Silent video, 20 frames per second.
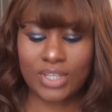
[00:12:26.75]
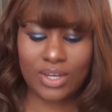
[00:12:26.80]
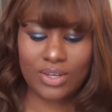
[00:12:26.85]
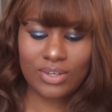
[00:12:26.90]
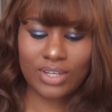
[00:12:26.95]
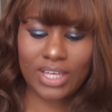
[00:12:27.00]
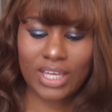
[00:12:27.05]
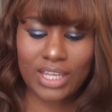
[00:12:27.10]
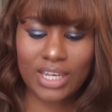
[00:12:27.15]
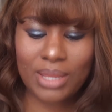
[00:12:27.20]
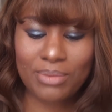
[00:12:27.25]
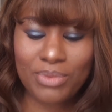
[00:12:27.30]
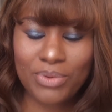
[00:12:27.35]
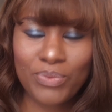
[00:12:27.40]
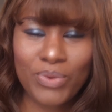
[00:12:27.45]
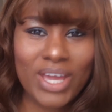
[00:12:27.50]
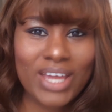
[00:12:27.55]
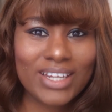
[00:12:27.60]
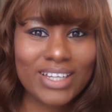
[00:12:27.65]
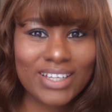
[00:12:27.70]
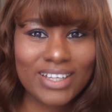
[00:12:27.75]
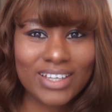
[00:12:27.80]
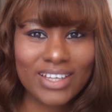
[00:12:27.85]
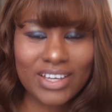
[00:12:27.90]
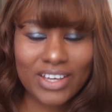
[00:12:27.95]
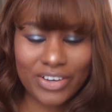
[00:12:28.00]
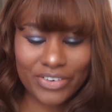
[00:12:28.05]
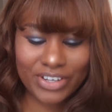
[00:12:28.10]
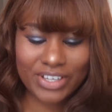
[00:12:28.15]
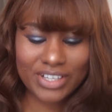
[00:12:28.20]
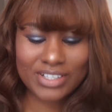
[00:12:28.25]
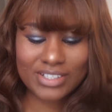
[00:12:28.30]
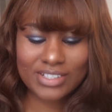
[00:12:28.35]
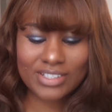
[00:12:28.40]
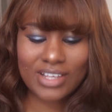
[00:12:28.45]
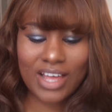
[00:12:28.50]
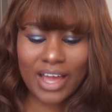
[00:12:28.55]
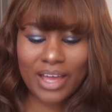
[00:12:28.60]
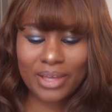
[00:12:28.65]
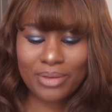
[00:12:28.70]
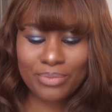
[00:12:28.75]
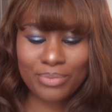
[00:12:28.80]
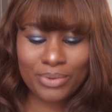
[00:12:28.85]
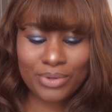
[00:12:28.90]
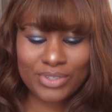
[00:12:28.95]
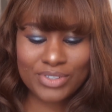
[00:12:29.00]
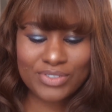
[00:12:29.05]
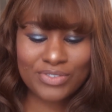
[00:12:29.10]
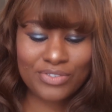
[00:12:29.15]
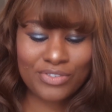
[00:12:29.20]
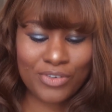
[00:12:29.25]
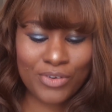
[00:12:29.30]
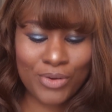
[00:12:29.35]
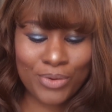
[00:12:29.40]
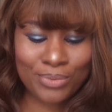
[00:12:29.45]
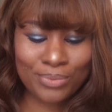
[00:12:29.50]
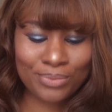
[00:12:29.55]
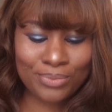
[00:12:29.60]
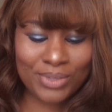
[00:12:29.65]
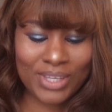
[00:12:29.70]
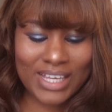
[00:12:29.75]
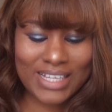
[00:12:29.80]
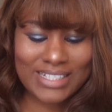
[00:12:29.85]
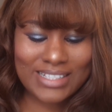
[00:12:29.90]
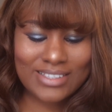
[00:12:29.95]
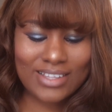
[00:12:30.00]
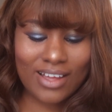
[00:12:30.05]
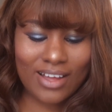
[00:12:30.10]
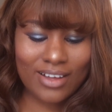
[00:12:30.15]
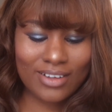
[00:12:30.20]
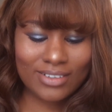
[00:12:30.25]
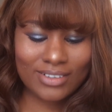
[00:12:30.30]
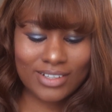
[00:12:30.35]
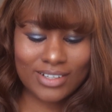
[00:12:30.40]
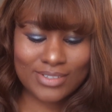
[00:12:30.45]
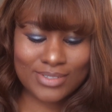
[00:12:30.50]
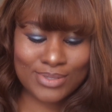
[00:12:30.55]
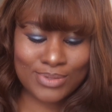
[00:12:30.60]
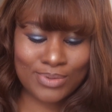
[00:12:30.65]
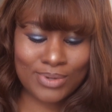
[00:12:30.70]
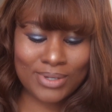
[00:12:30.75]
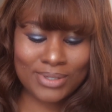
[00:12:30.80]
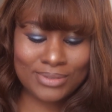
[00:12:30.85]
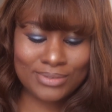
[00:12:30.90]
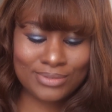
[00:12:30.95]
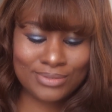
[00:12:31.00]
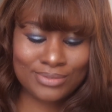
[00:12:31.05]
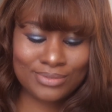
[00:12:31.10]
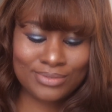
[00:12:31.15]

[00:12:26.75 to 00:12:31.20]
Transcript: Okay, let me wear the earrings I bought from YESSTYLE as well.